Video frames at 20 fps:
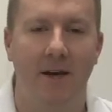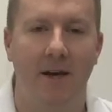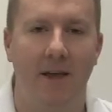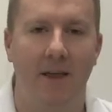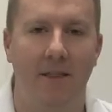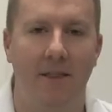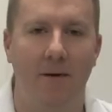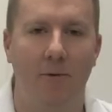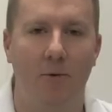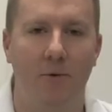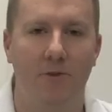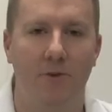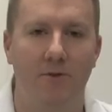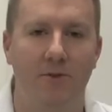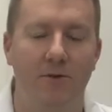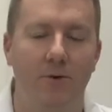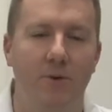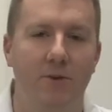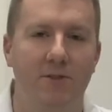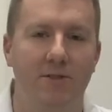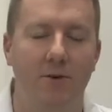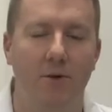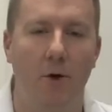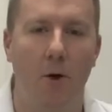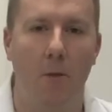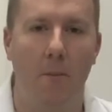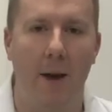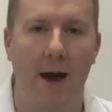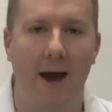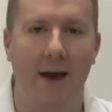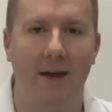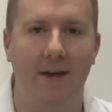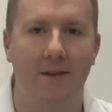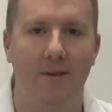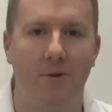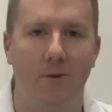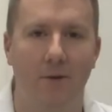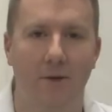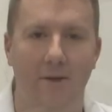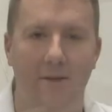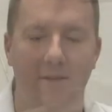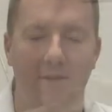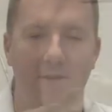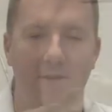and then what they'll do is they'll go back and they'll look at